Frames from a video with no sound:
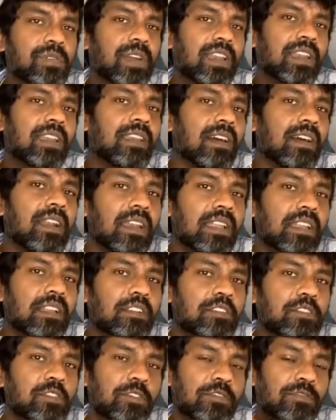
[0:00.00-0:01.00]

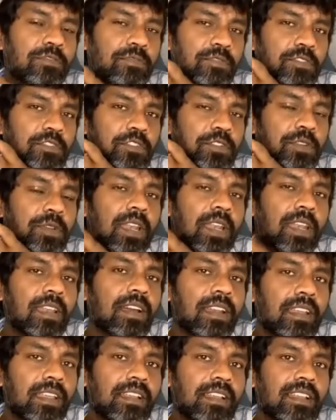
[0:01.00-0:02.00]
you're
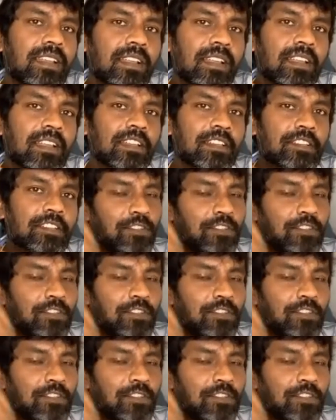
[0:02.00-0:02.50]
learning to